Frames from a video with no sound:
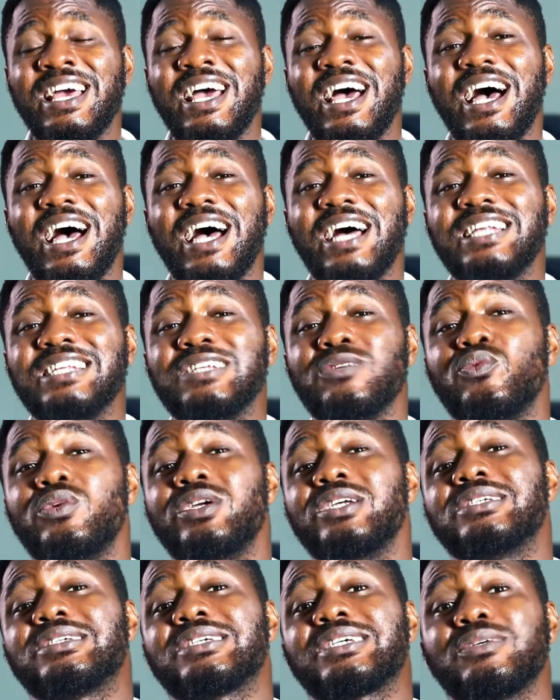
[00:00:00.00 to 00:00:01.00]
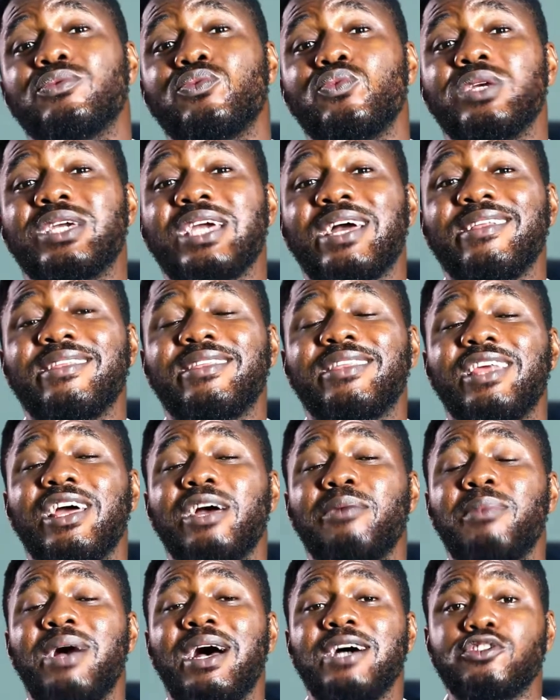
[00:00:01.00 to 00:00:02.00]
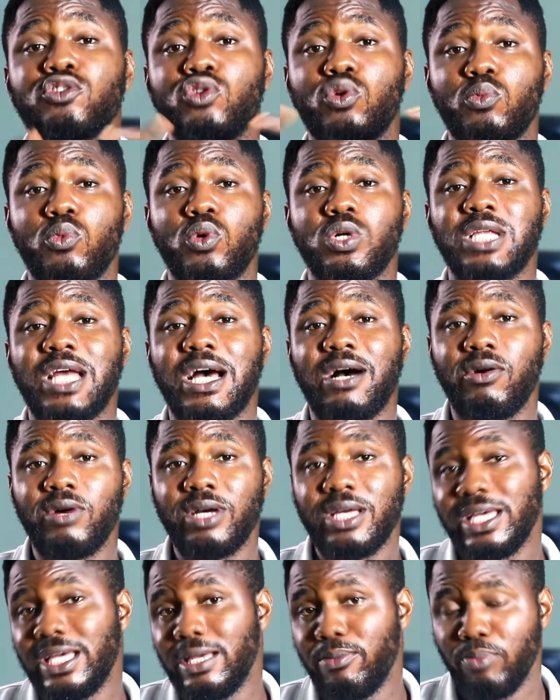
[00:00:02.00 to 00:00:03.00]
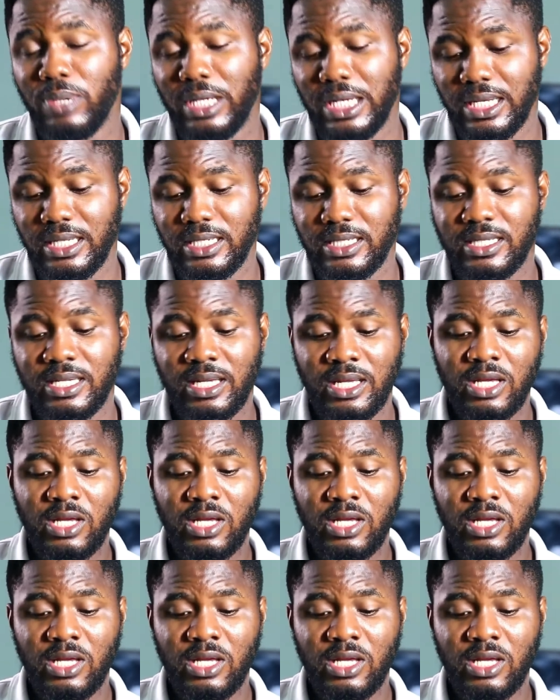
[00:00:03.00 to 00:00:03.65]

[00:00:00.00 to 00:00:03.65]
and which we can term as hormonal imbalance.